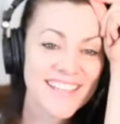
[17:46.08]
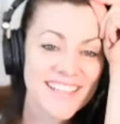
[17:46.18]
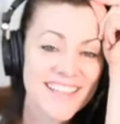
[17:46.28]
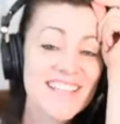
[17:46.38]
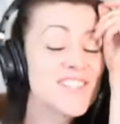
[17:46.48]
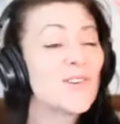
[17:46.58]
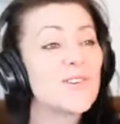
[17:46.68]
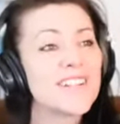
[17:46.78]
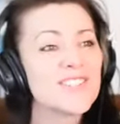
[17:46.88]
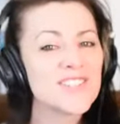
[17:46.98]
That's
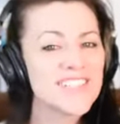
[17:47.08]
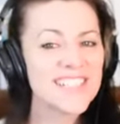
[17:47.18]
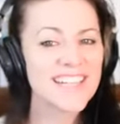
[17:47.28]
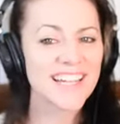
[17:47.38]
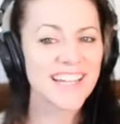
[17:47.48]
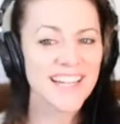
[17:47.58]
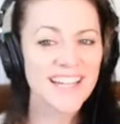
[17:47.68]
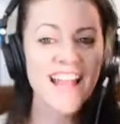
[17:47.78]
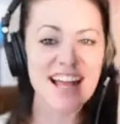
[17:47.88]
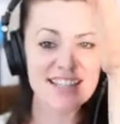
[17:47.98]
so interesting.
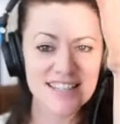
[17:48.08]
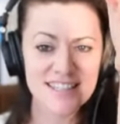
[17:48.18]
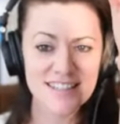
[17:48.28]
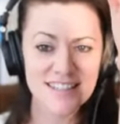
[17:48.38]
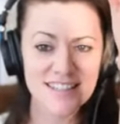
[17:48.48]
And that's